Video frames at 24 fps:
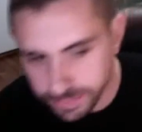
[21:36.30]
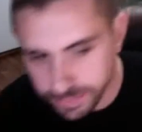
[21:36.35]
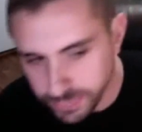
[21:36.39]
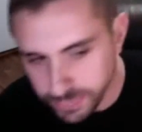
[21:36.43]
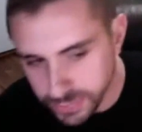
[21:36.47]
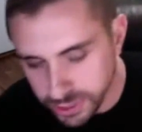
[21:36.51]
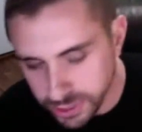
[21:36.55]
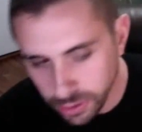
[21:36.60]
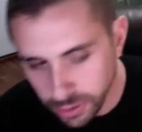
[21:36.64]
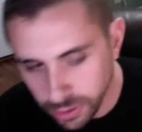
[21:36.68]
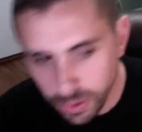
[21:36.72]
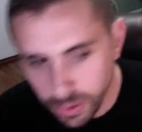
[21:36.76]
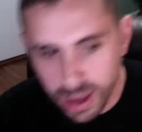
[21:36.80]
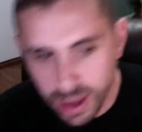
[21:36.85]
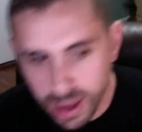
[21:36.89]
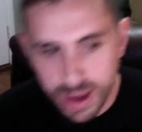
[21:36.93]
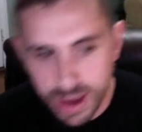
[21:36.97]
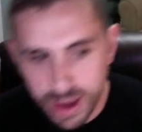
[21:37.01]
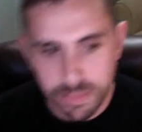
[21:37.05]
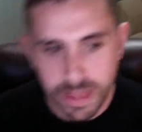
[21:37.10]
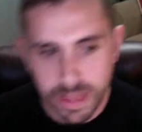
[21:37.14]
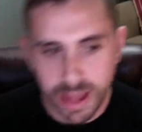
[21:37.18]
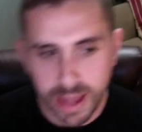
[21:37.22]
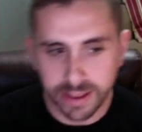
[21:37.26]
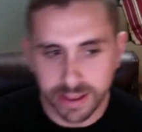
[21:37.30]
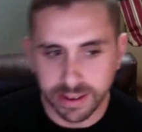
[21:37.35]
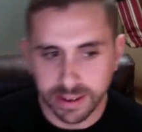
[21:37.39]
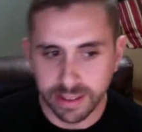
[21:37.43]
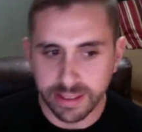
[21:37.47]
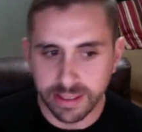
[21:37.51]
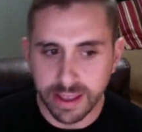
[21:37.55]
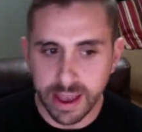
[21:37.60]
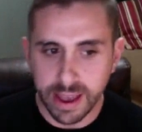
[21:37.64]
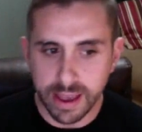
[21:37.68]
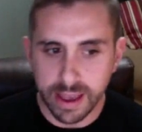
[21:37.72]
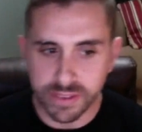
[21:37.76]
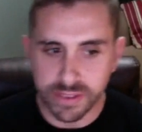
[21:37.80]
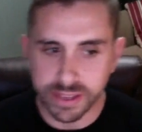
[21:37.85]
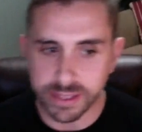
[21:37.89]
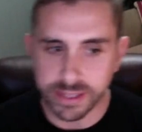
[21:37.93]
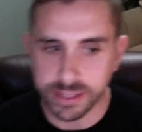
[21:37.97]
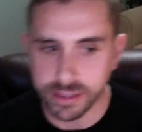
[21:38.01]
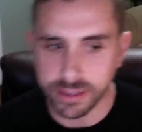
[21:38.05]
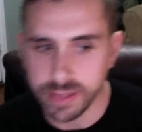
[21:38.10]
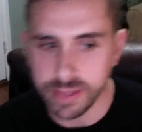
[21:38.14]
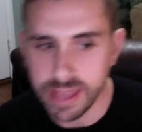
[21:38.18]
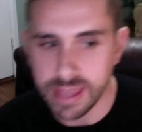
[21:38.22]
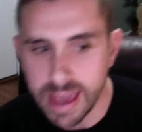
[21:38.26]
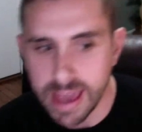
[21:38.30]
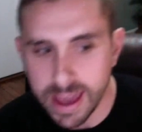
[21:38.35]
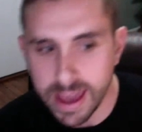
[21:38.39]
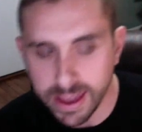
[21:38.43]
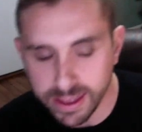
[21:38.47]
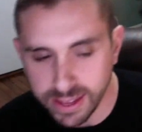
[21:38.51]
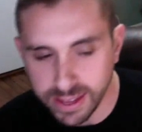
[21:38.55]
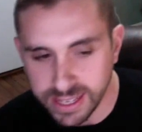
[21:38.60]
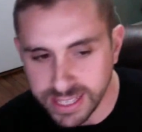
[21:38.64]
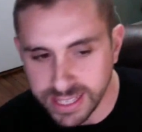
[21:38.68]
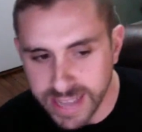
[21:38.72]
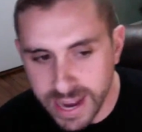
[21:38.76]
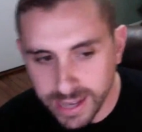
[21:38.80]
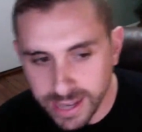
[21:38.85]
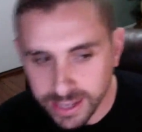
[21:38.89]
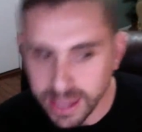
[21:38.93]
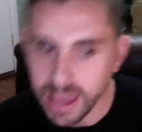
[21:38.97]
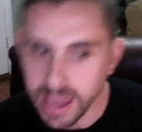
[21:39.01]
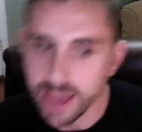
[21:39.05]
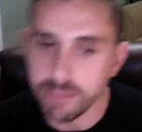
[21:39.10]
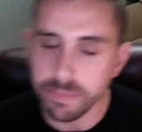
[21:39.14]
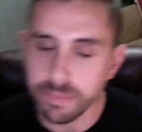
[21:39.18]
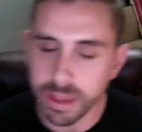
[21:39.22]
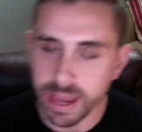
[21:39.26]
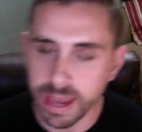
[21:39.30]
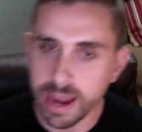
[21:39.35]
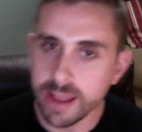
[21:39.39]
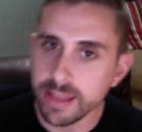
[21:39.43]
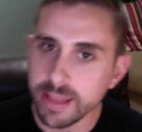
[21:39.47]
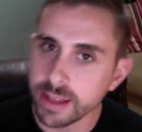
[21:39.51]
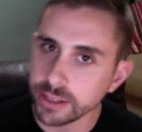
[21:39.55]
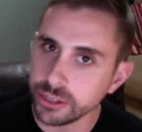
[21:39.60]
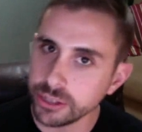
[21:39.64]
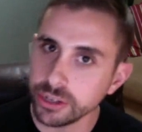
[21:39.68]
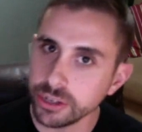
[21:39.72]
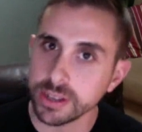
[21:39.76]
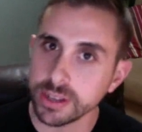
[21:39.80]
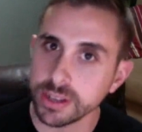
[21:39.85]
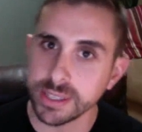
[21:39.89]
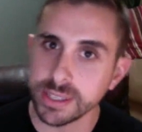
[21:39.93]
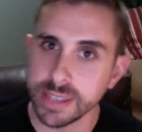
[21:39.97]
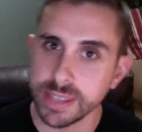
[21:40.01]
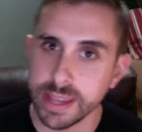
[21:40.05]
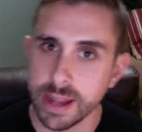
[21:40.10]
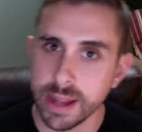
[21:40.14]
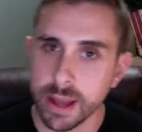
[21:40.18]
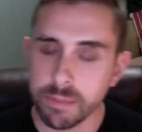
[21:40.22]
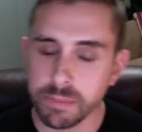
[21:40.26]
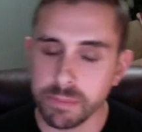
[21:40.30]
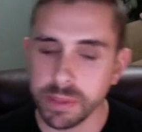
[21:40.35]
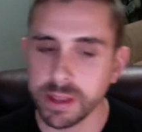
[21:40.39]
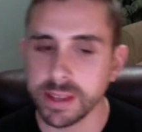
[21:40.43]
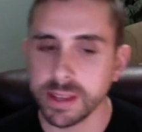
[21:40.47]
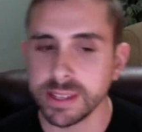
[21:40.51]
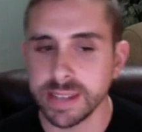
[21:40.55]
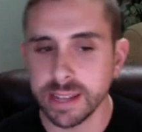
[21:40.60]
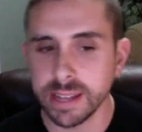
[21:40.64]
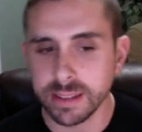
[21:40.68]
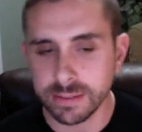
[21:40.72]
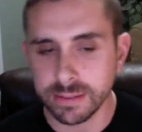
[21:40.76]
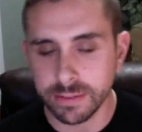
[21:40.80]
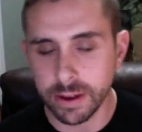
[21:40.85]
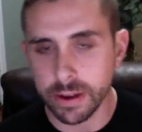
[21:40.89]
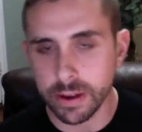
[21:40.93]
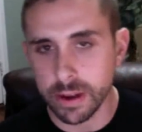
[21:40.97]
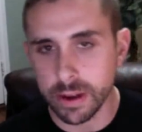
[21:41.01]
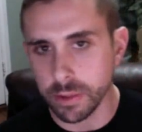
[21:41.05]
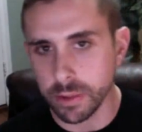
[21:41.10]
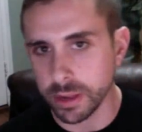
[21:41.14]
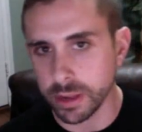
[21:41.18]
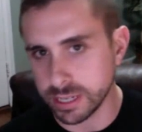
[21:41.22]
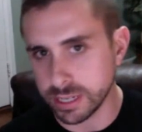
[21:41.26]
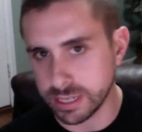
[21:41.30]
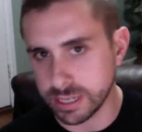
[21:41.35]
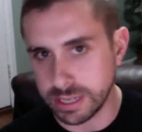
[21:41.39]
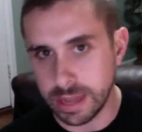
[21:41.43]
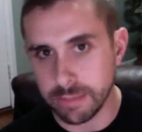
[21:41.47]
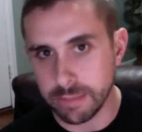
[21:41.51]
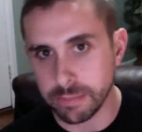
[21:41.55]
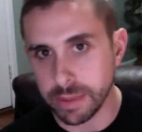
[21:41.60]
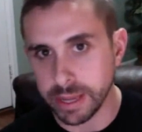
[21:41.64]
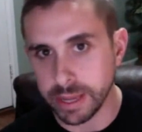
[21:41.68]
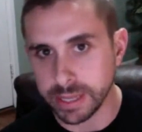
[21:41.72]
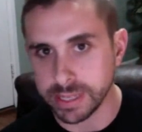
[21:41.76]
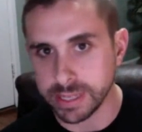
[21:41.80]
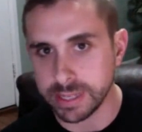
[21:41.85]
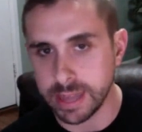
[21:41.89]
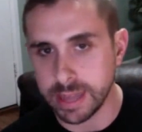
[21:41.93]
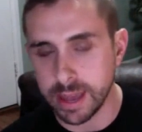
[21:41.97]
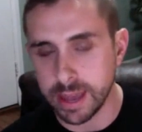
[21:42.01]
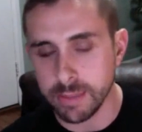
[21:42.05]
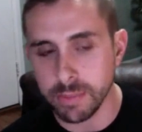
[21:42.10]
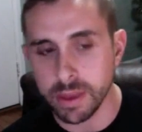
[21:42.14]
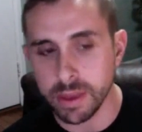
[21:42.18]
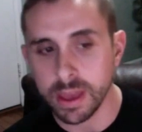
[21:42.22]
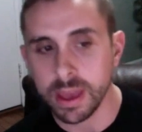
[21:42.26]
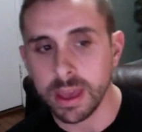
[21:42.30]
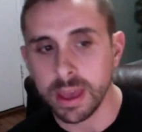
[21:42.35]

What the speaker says: So I am not going to dive into the exact campaign that you can set up, because that's very much step by step.